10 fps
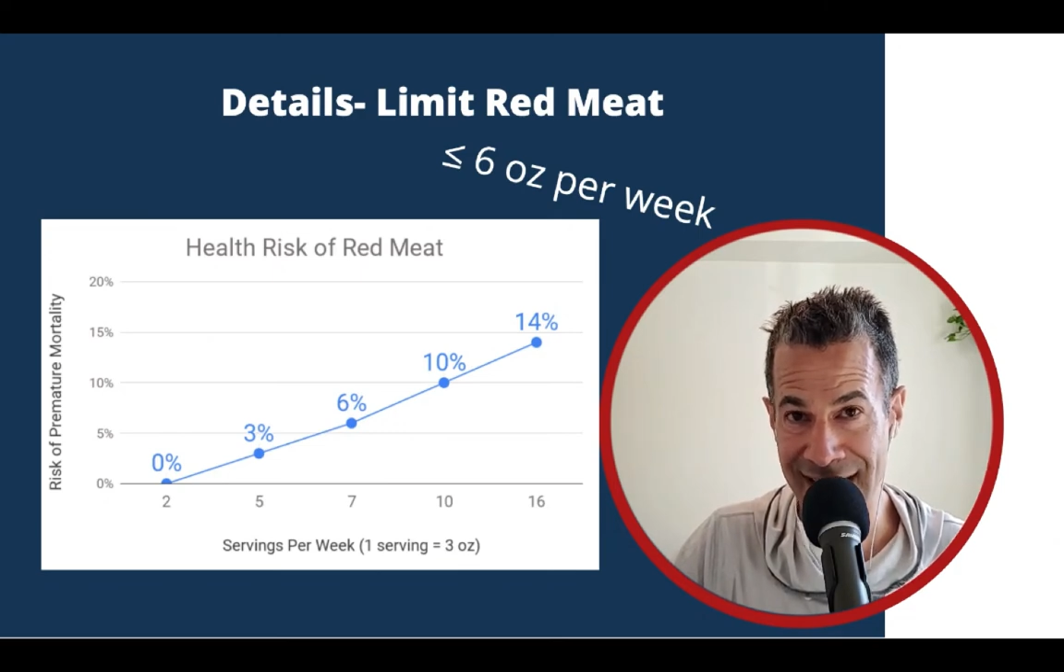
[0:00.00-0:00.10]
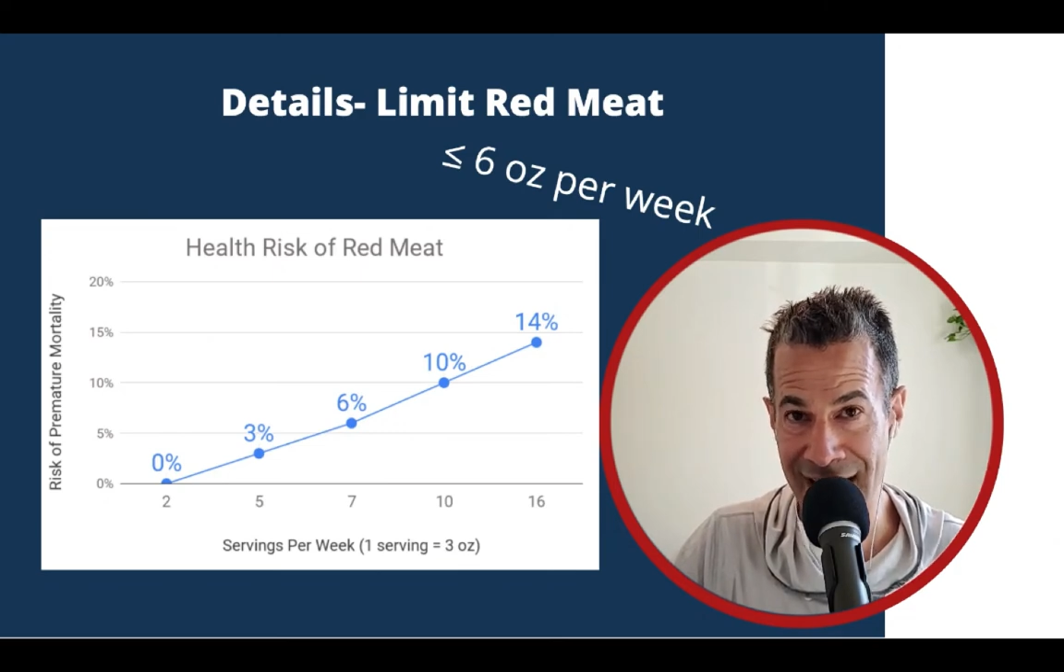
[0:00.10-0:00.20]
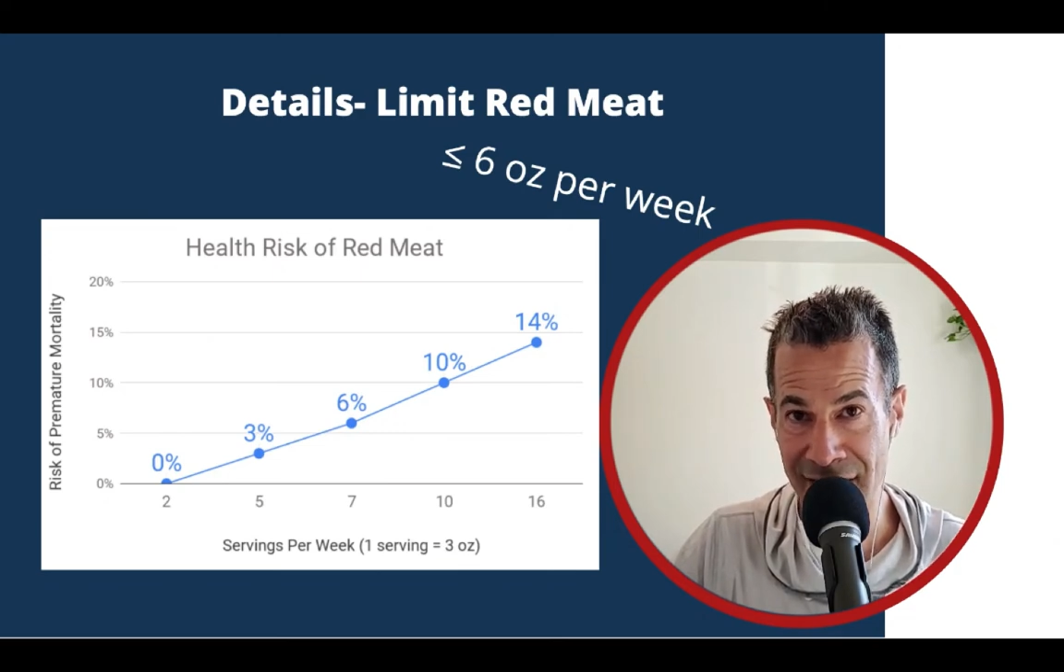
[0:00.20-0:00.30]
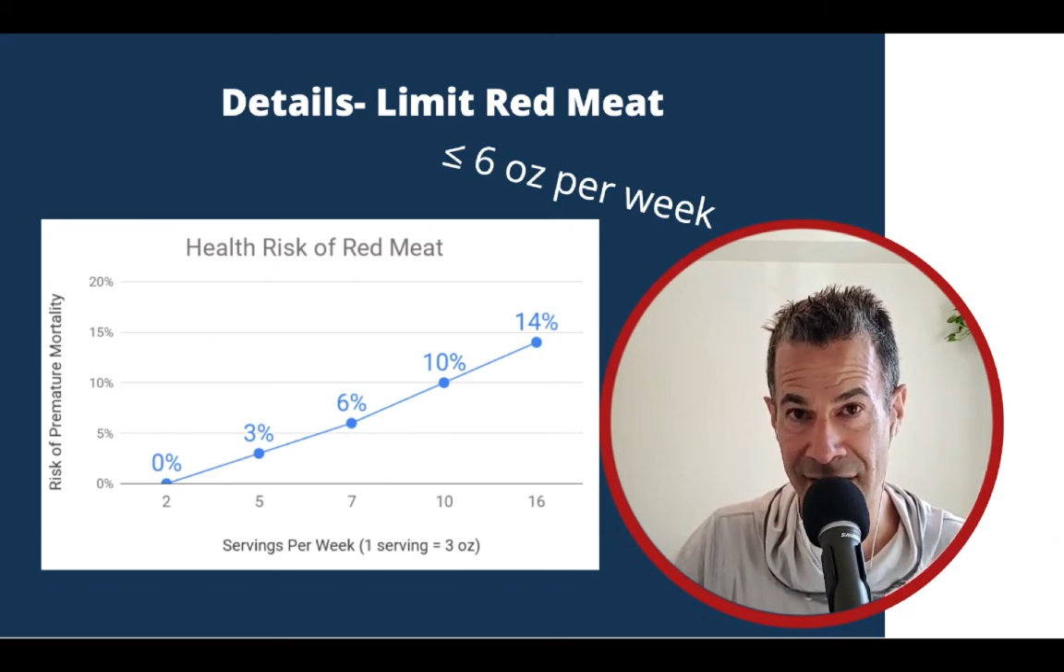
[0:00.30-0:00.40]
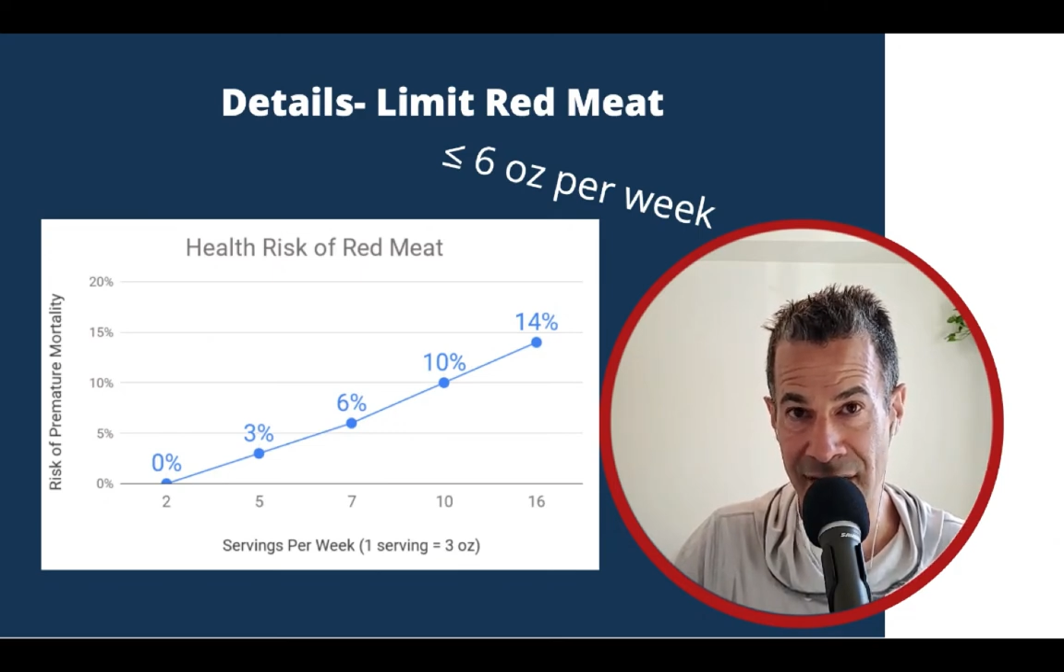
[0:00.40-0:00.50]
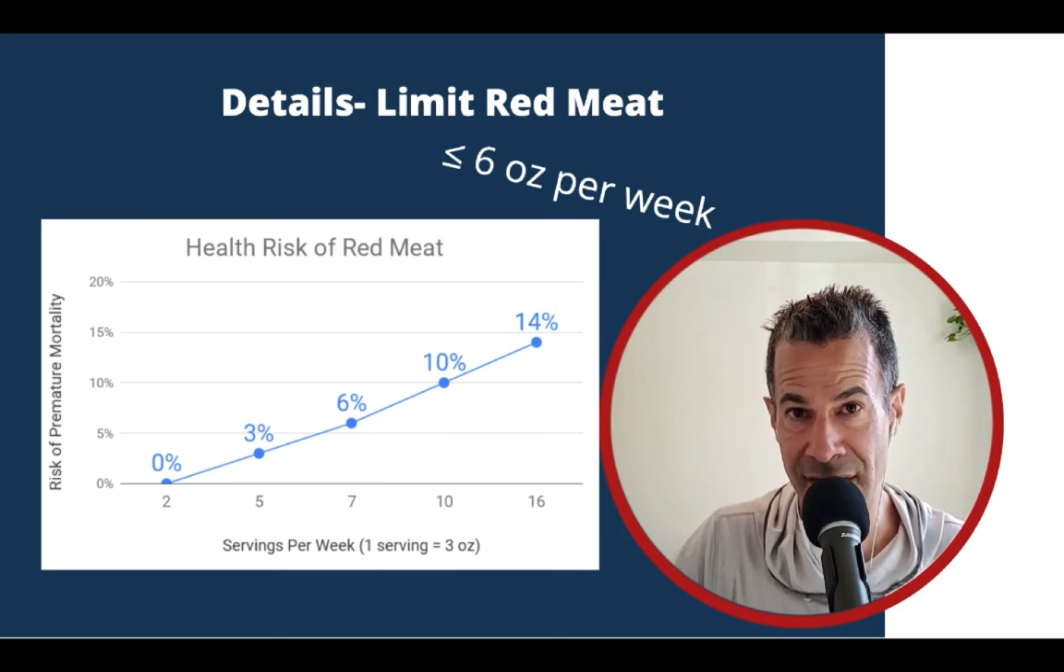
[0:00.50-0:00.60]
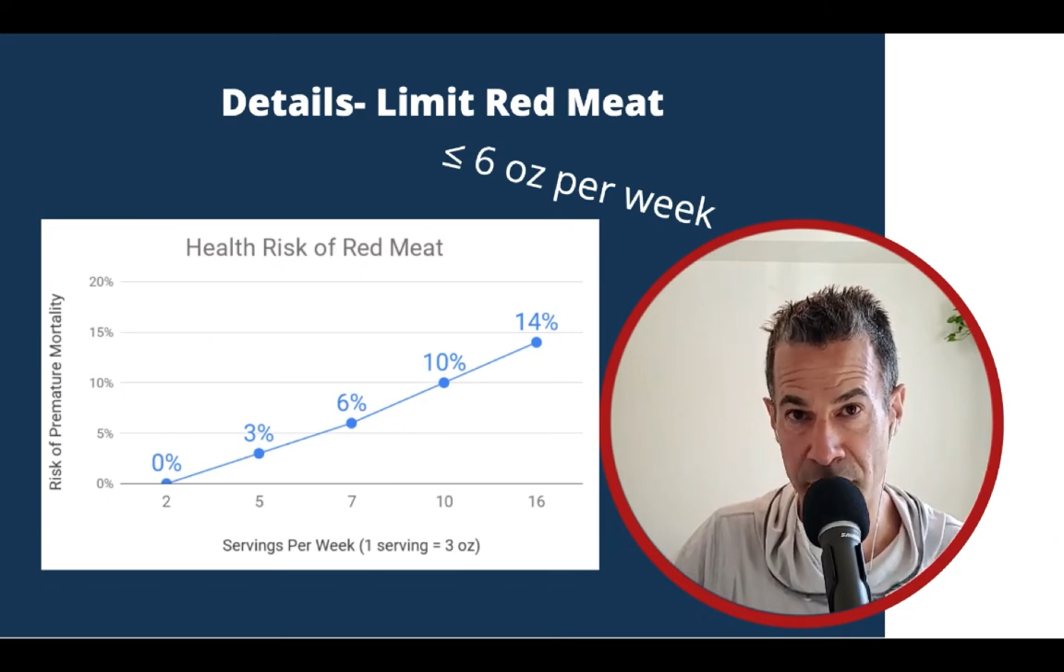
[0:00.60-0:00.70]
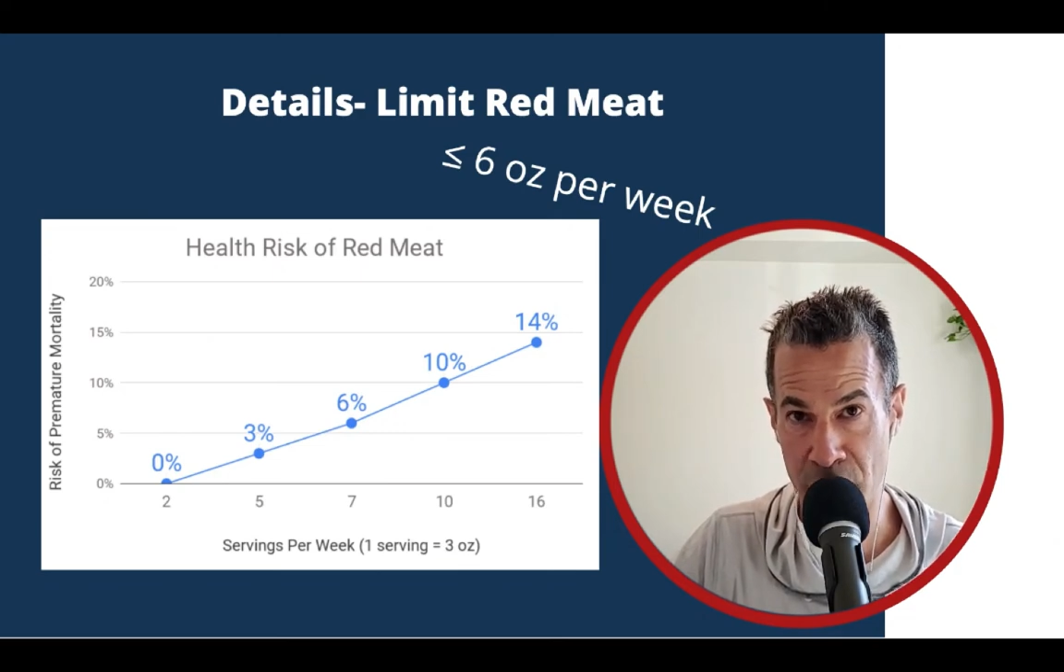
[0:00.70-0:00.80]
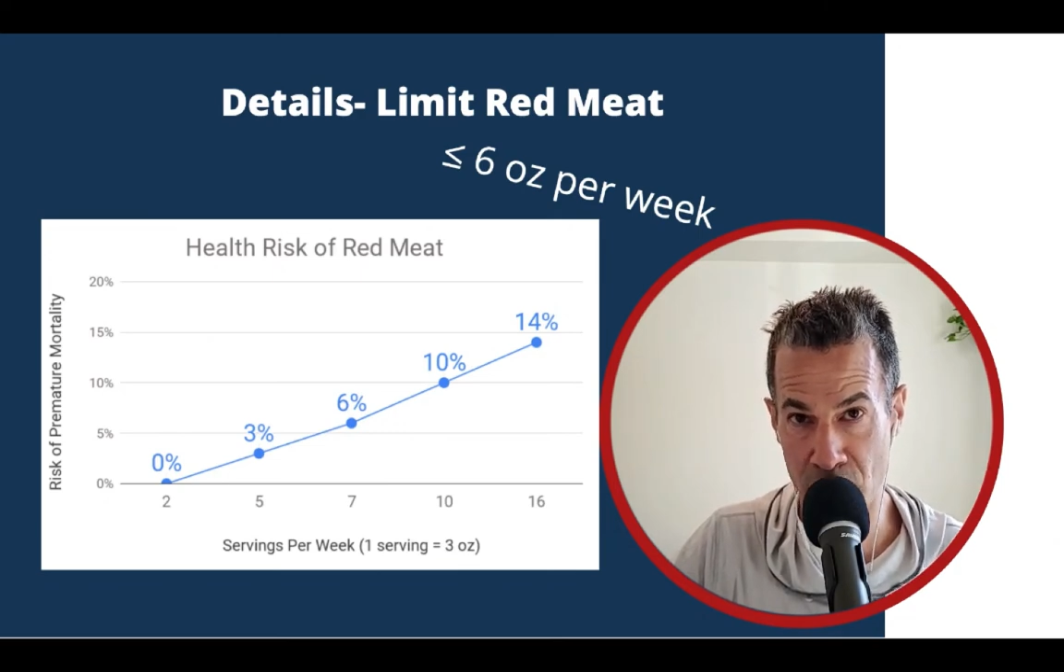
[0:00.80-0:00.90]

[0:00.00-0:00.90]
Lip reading: ounces per